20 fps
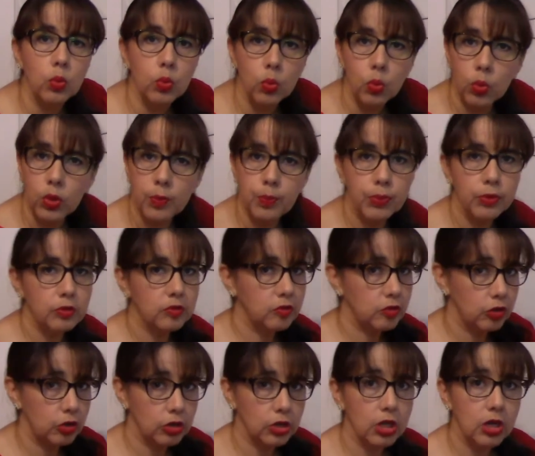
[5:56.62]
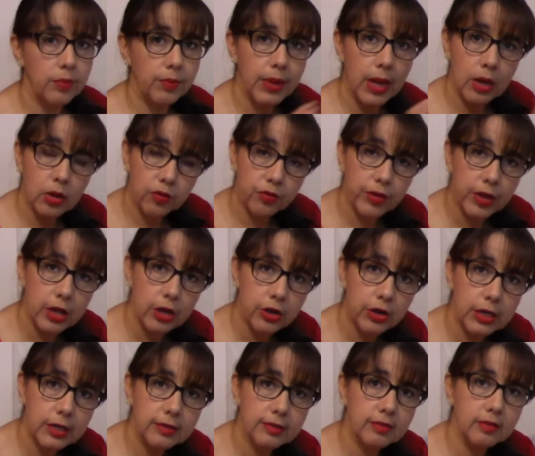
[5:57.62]
We put certain amount of air
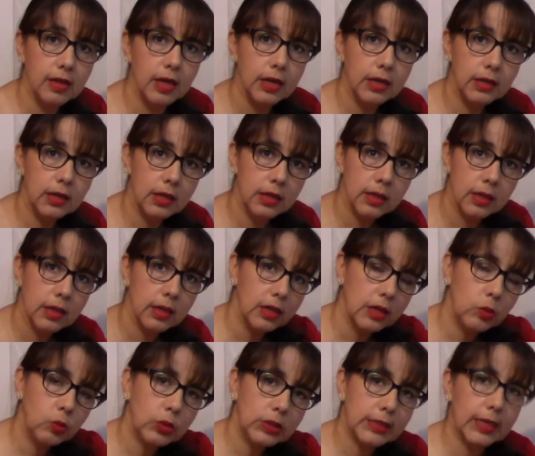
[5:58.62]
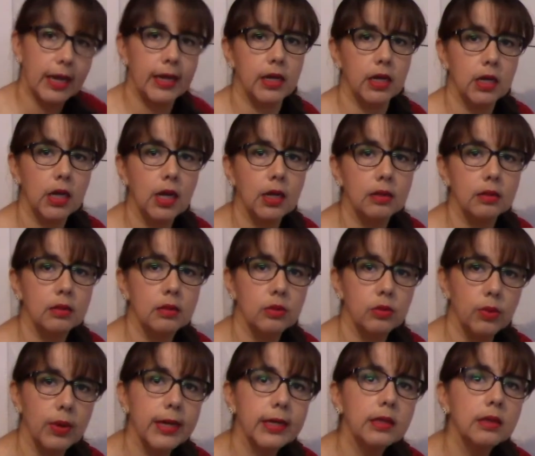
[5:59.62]
inside and we tighten up,
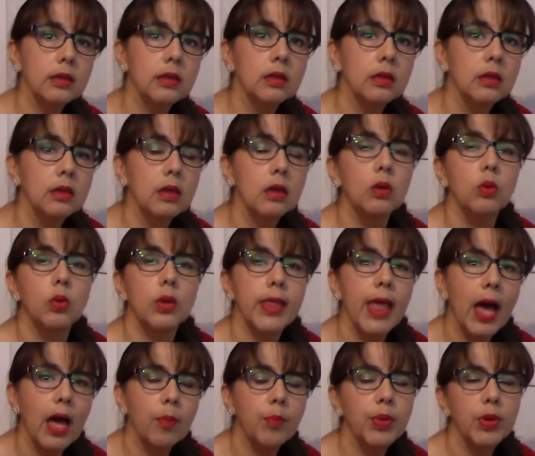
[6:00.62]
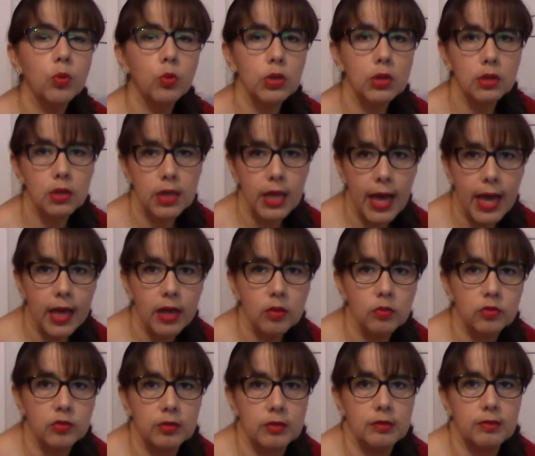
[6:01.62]
right? What happened with the
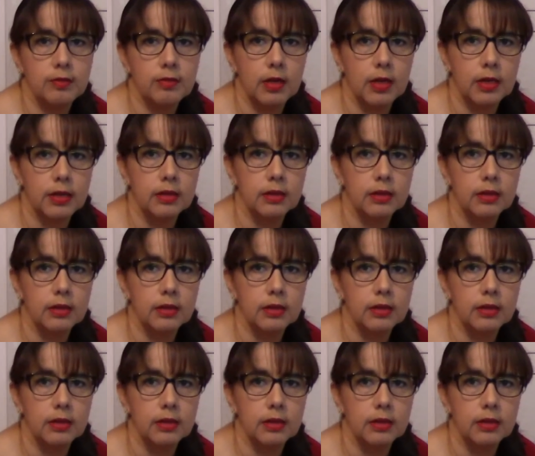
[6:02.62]
atoms inside?